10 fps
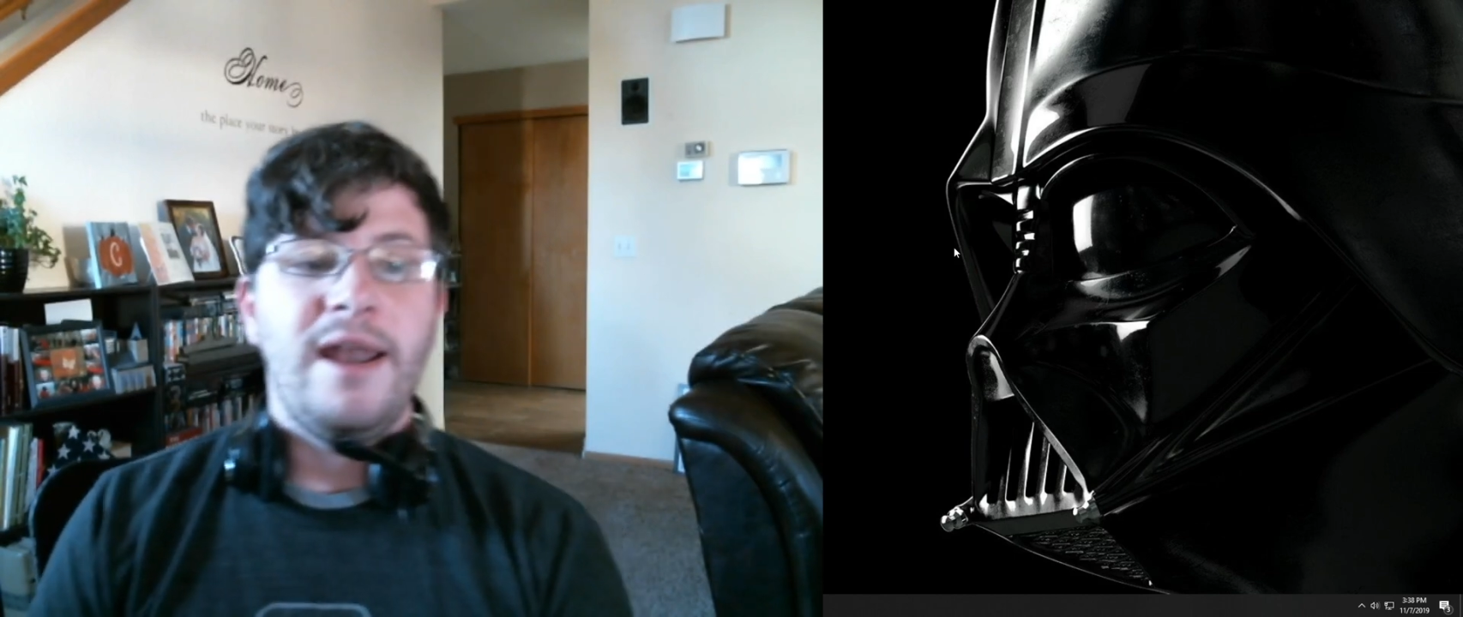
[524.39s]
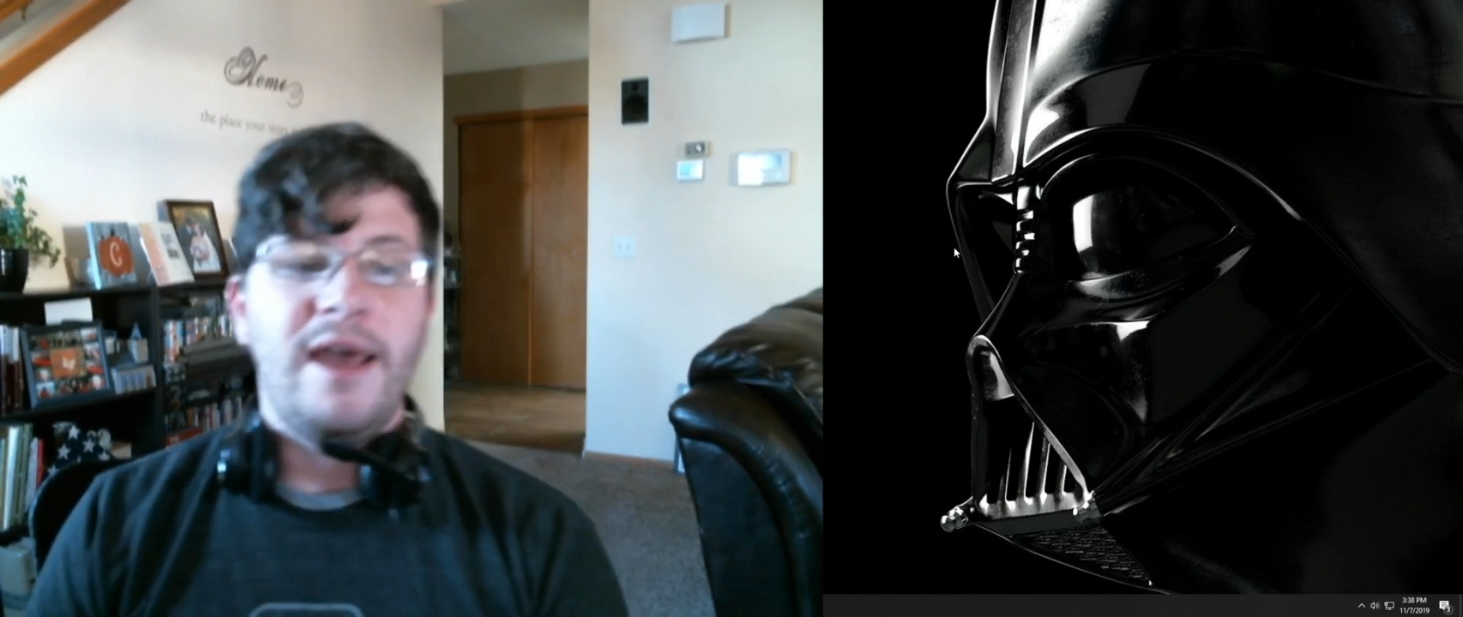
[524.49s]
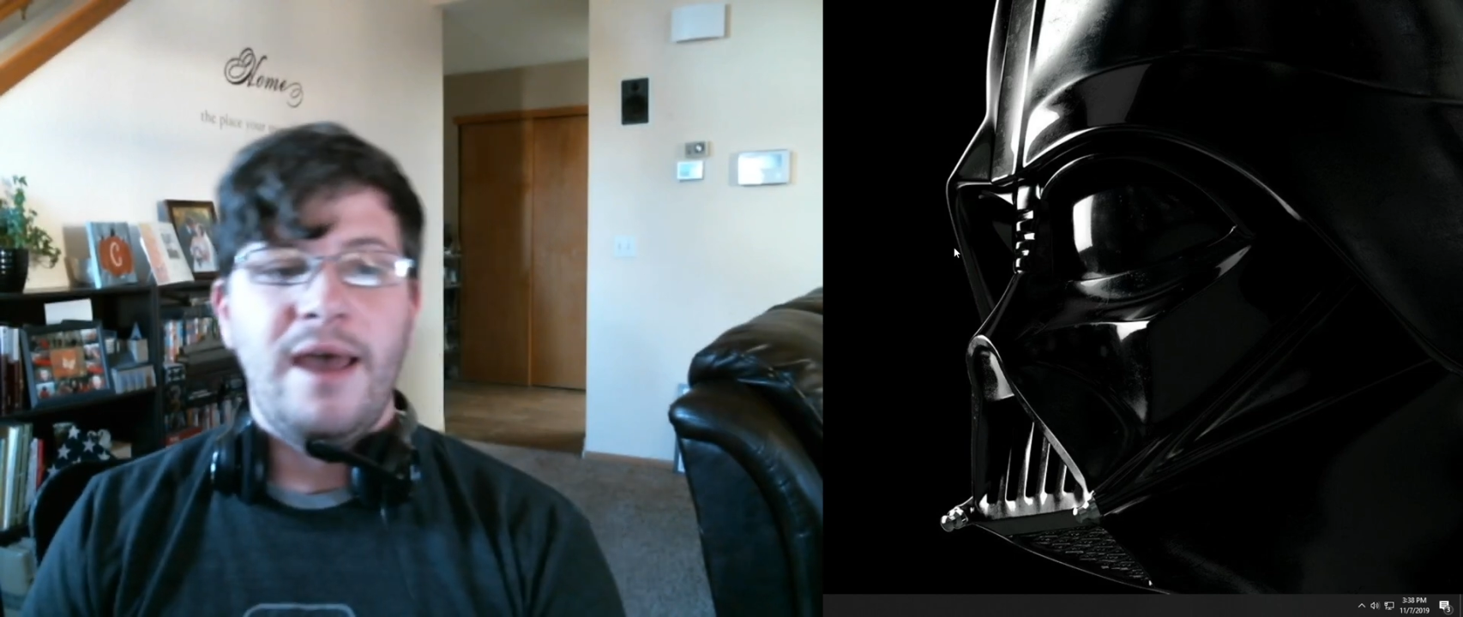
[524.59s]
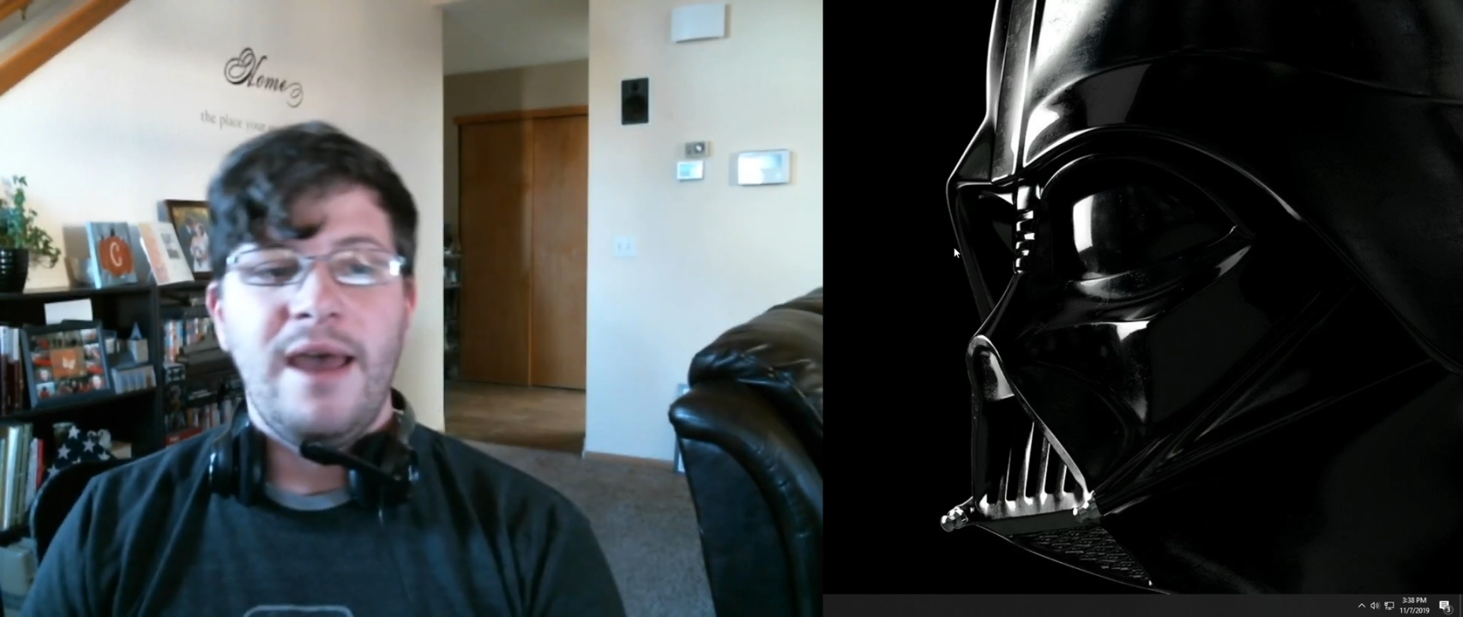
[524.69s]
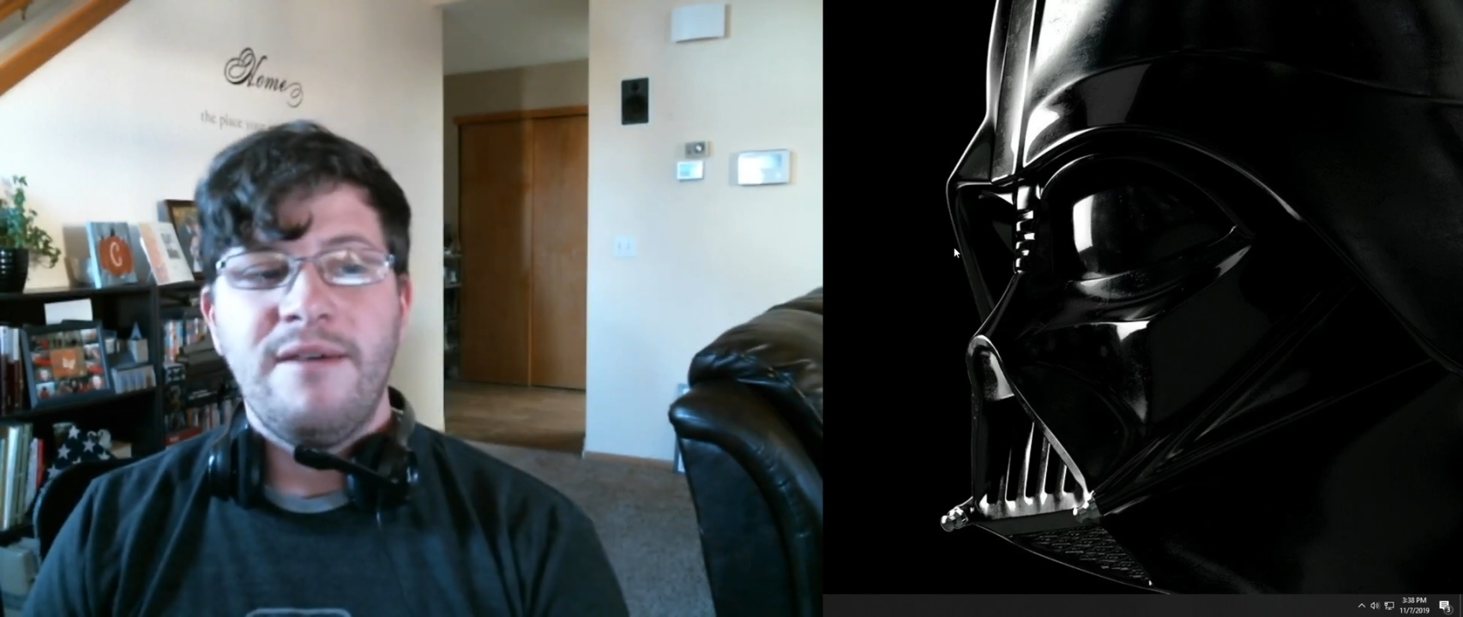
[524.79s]

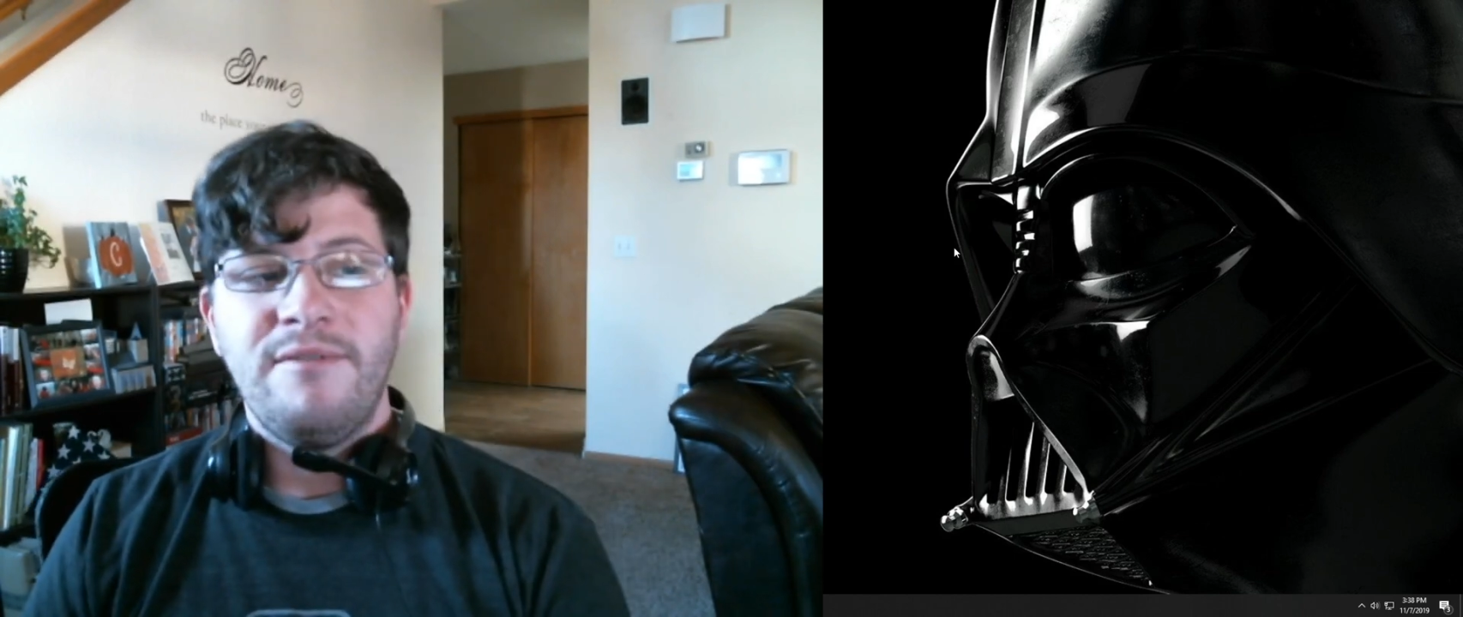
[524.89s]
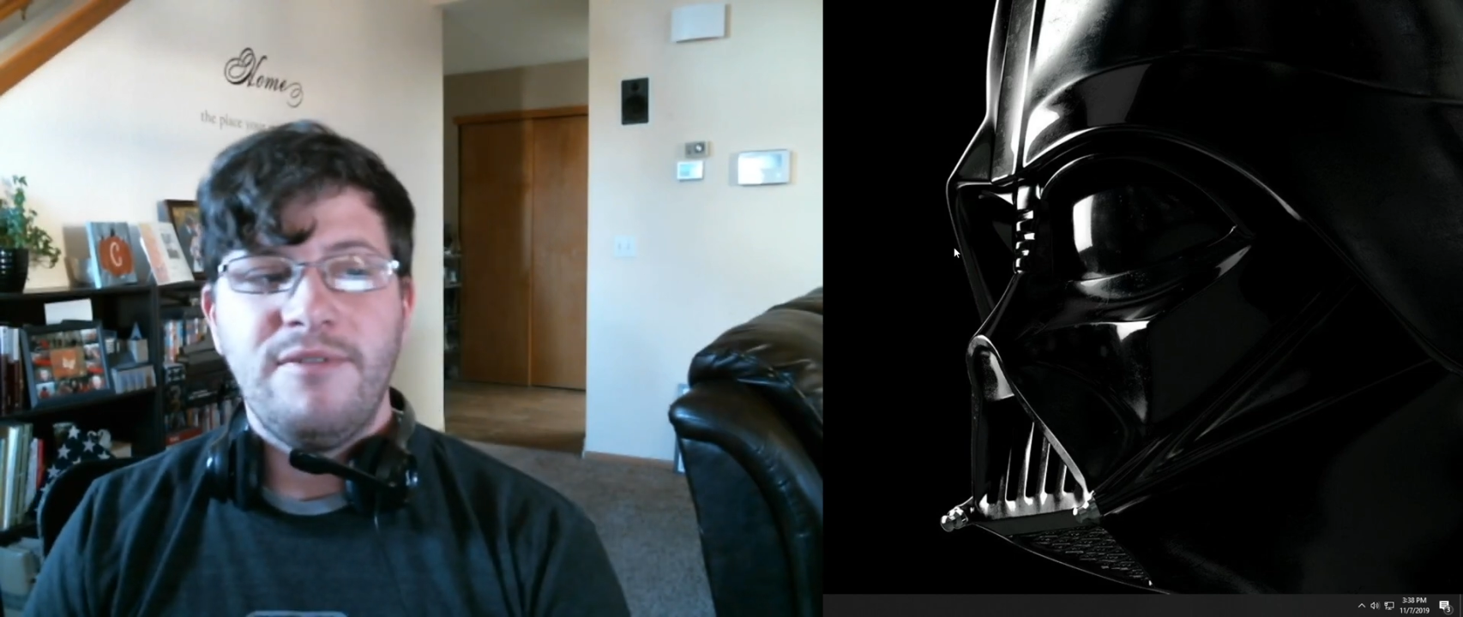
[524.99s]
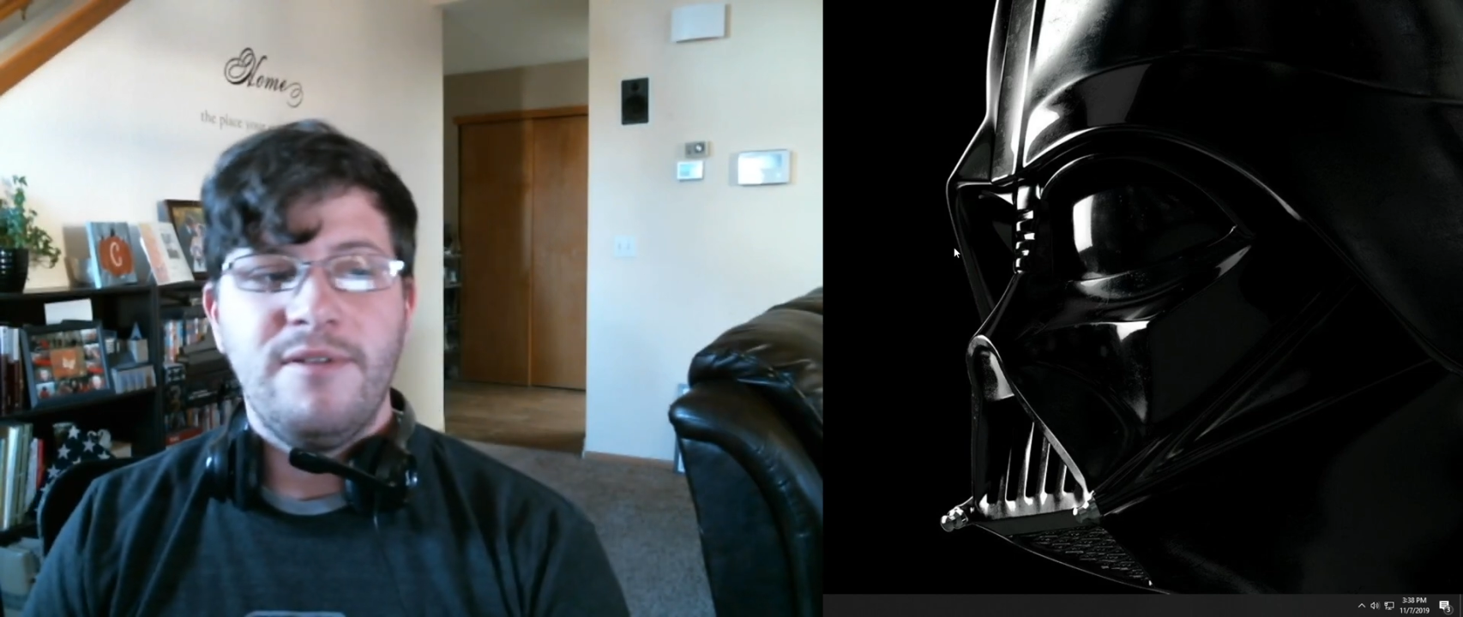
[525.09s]
have